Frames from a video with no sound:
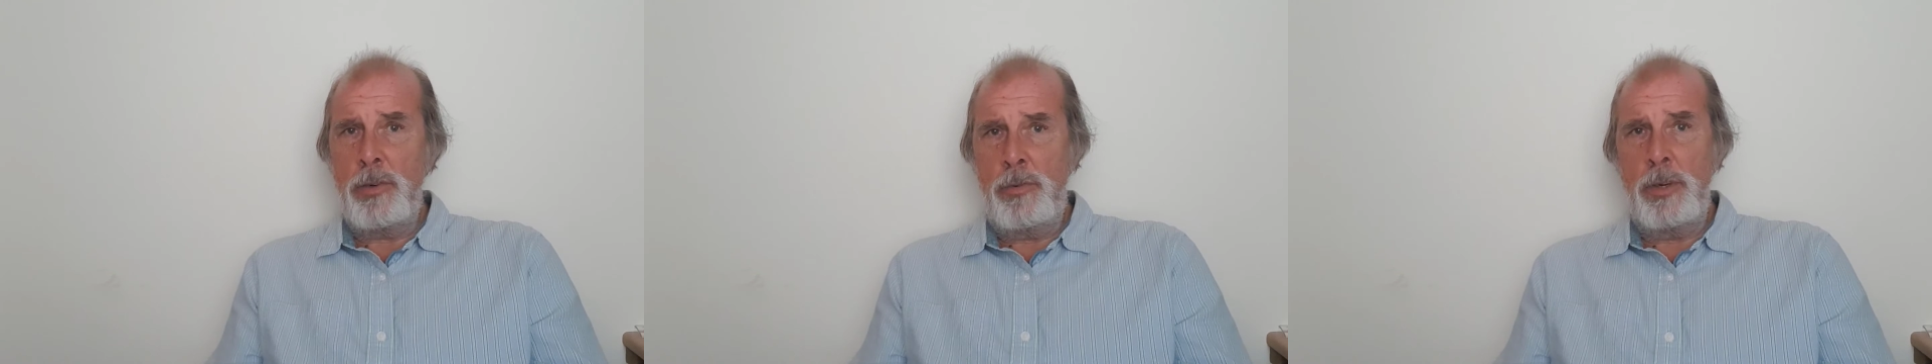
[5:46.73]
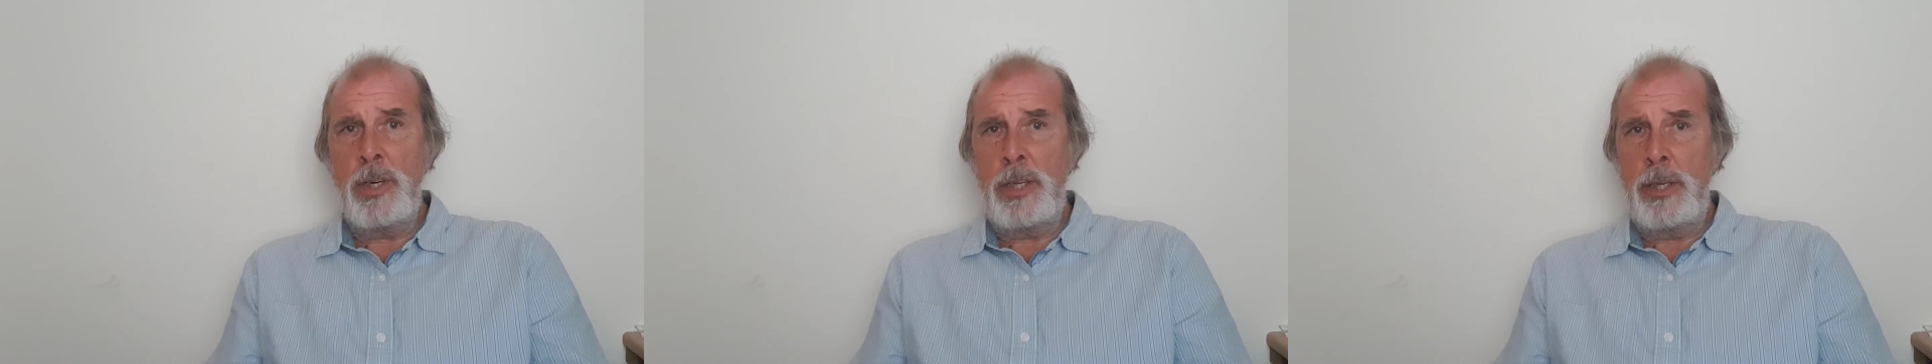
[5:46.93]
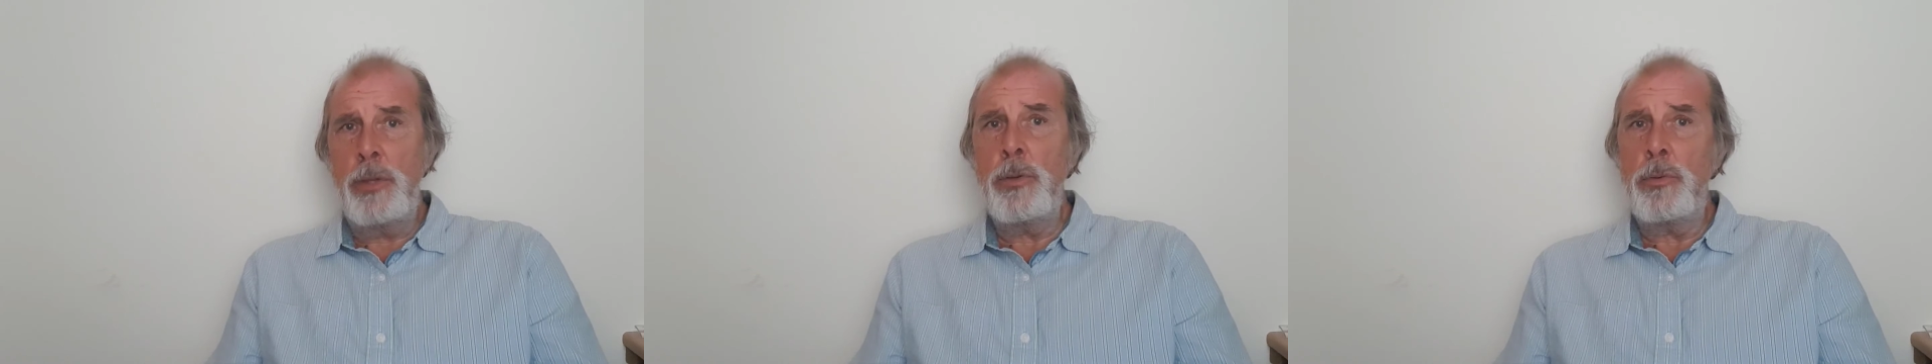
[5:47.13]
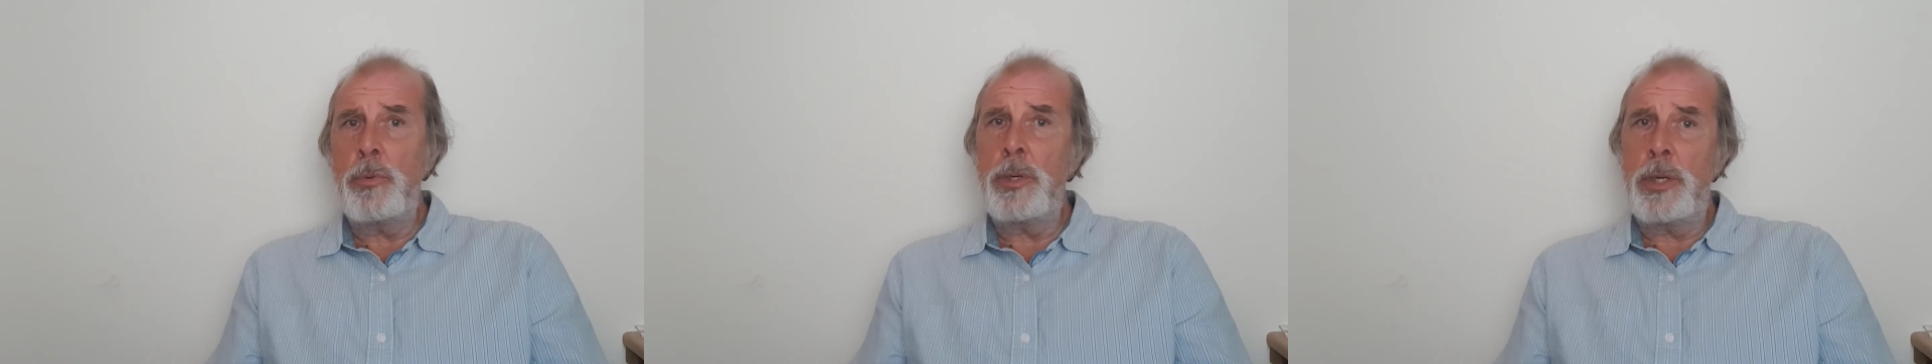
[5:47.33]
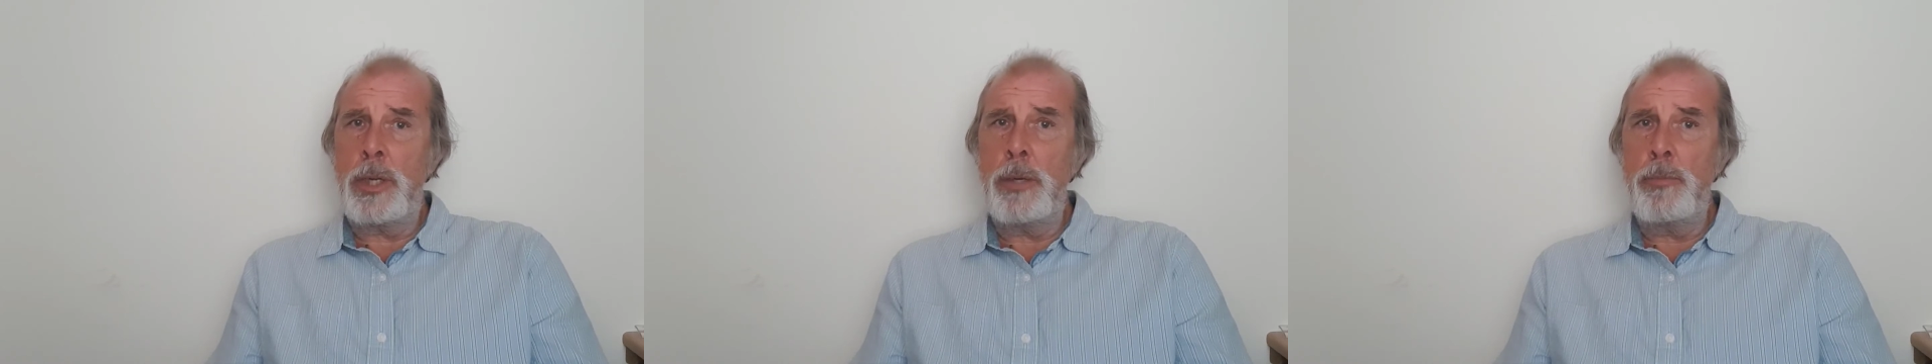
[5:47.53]
really ill
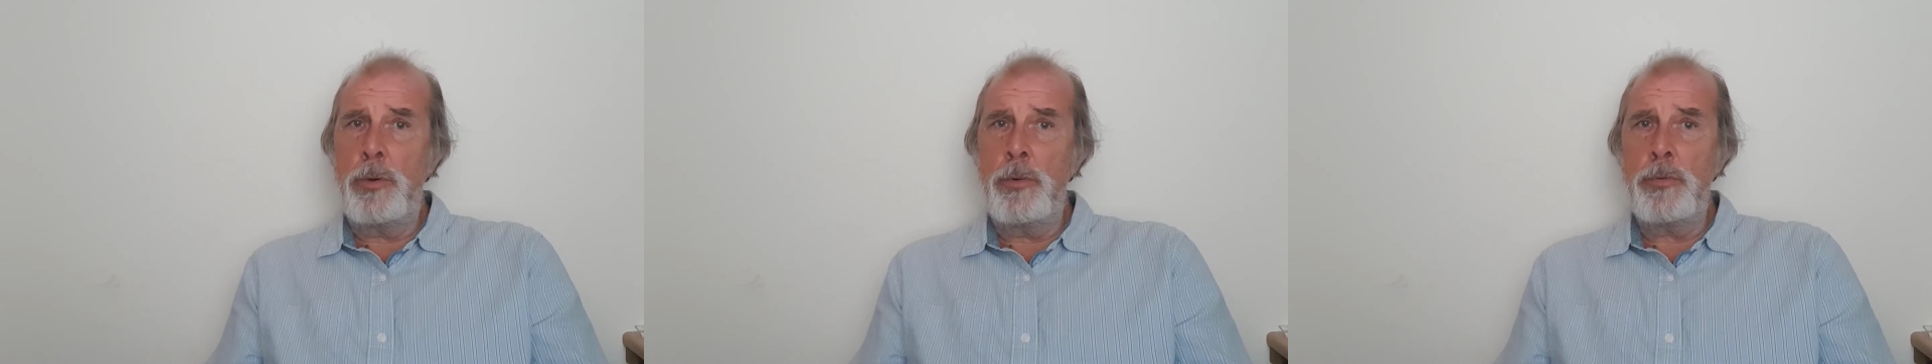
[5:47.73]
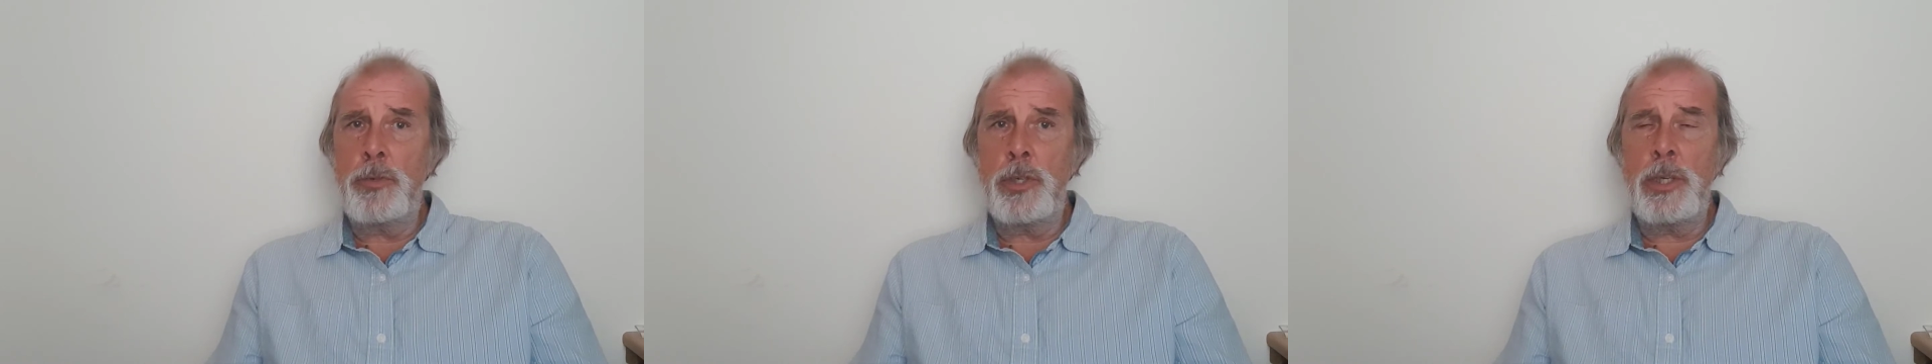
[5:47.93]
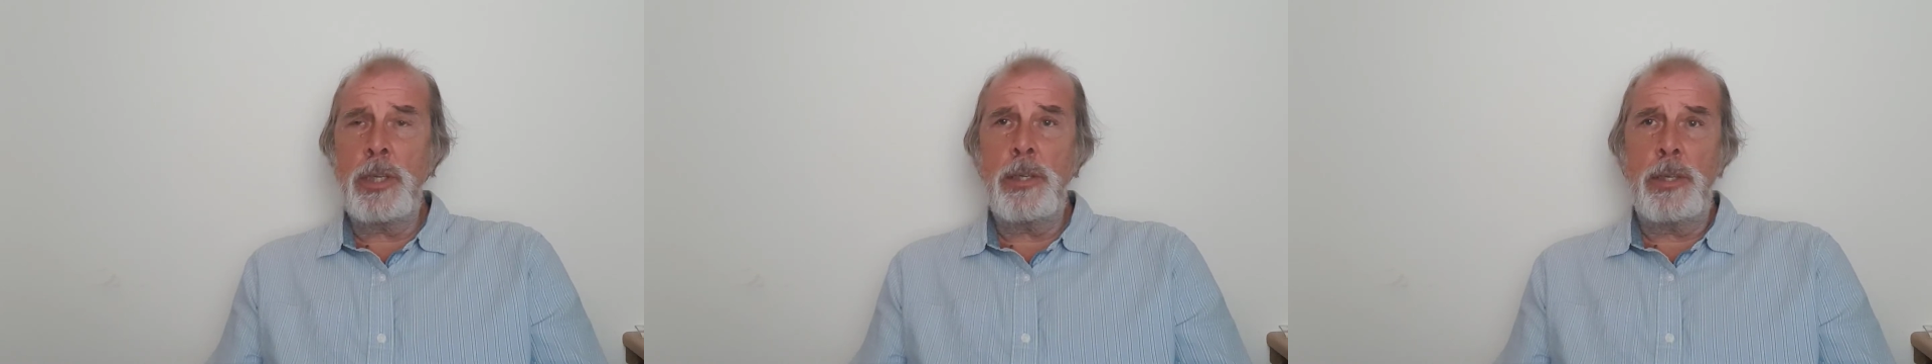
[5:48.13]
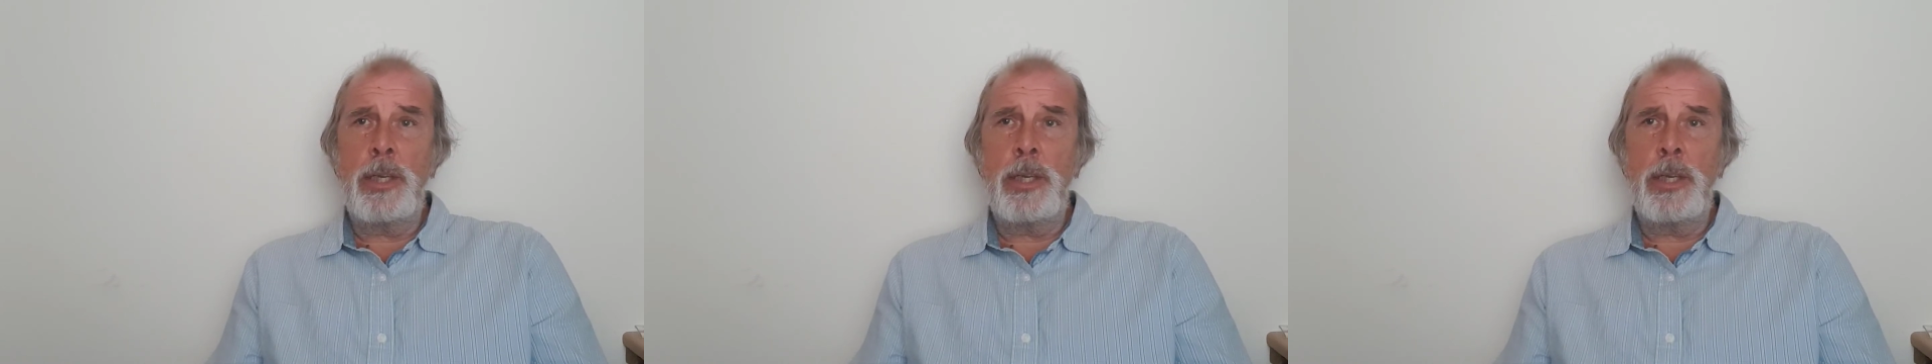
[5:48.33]
when I came off drink.